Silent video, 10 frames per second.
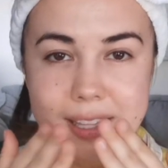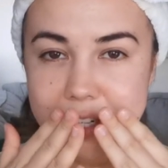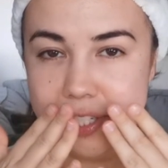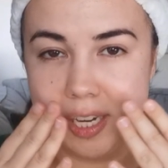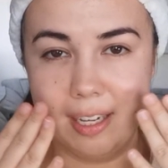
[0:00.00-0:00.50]

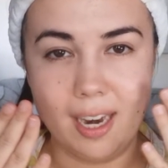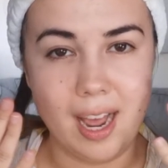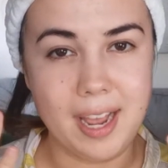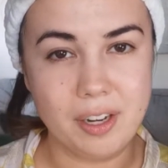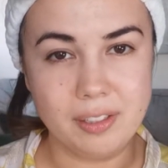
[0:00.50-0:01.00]
They just
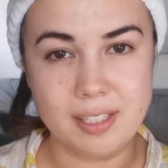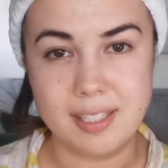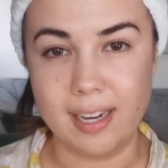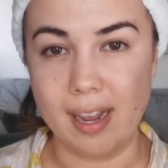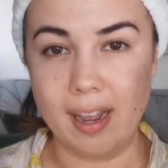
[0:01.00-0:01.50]
glide on the
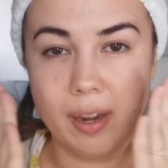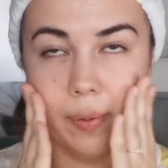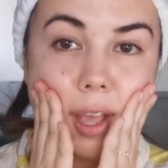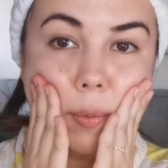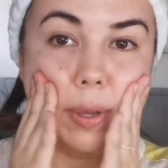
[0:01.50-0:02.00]

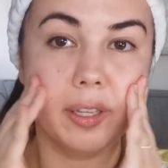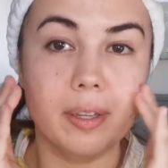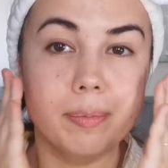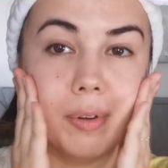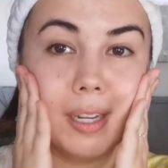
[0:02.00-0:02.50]
skin, and when
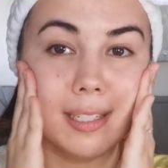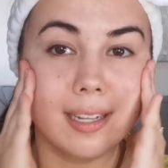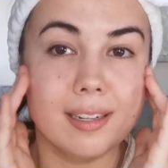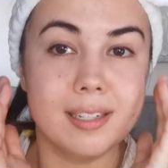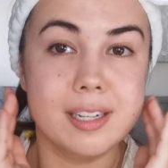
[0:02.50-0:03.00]
you press
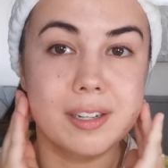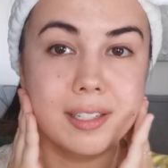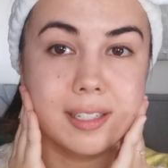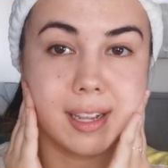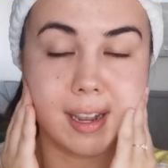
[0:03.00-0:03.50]
it into
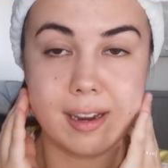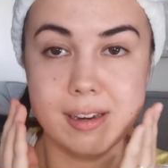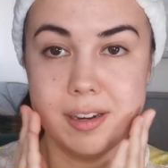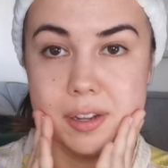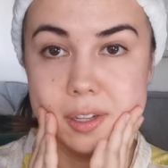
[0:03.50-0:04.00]
your skin,